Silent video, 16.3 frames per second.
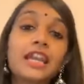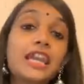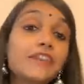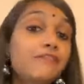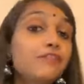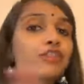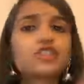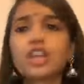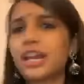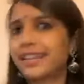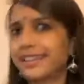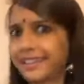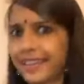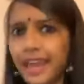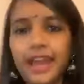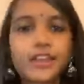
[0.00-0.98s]
If your
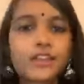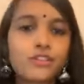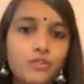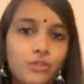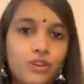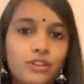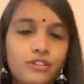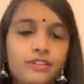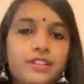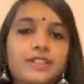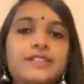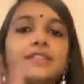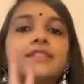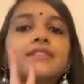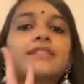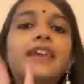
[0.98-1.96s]
child can do all of
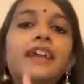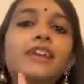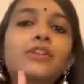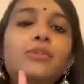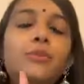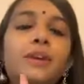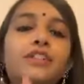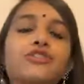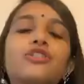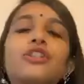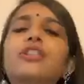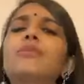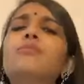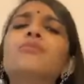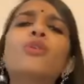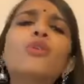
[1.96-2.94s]
this, the second question,
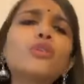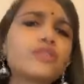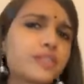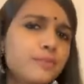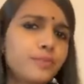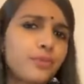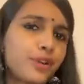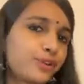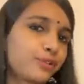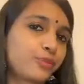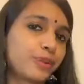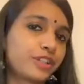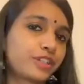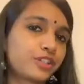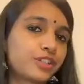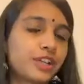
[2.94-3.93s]
and the most important
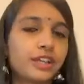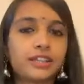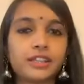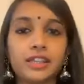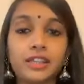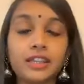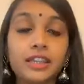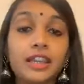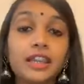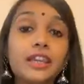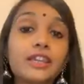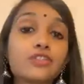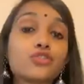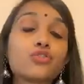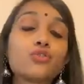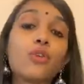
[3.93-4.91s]
question I think,
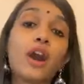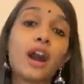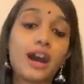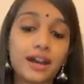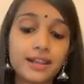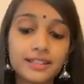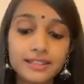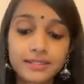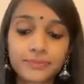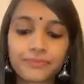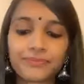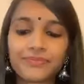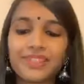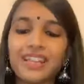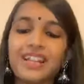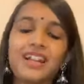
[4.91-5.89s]
is to ask,
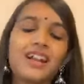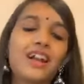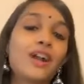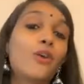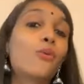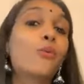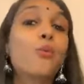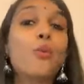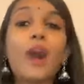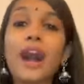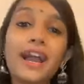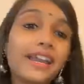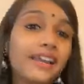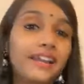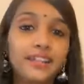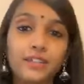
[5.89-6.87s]

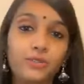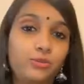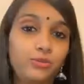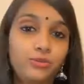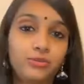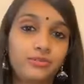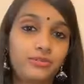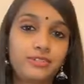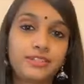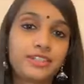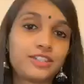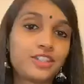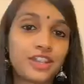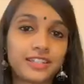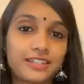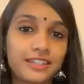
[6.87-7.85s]
why are you
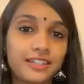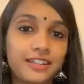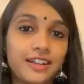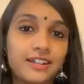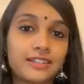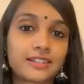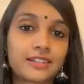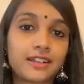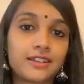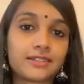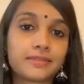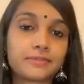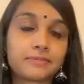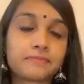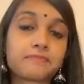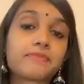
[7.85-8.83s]
suggesting a dance
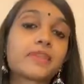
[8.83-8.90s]
class?